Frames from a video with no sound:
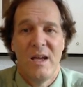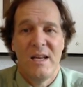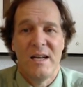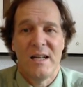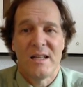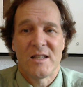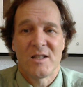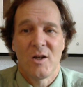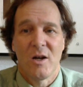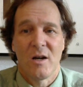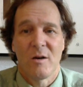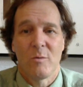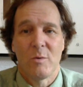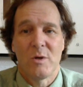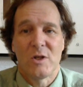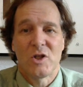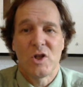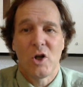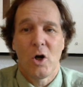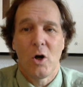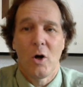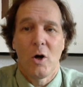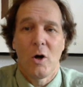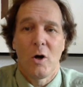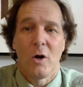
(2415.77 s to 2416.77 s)
And it's going to
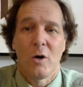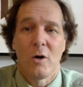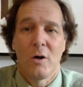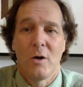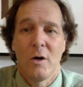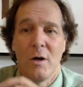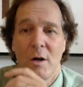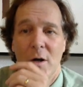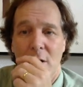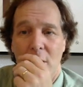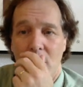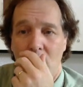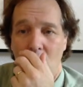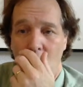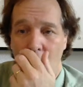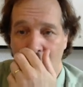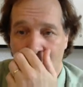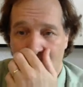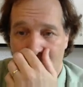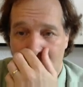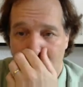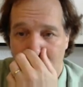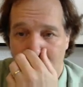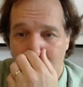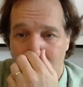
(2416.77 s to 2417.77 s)
return
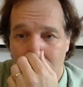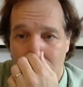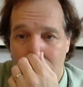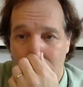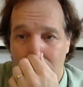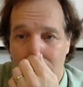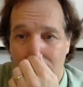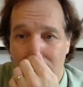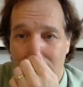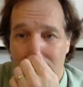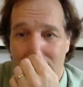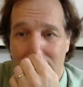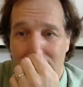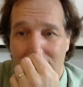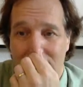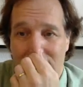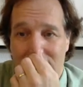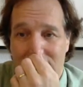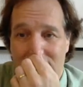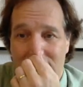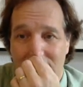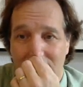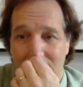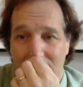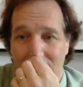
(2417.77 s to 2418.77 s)
what?
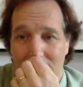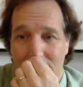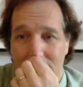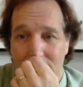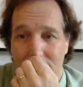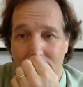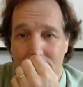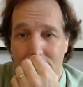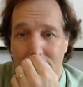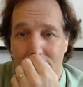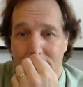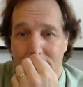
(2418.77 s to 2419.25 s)
This thing.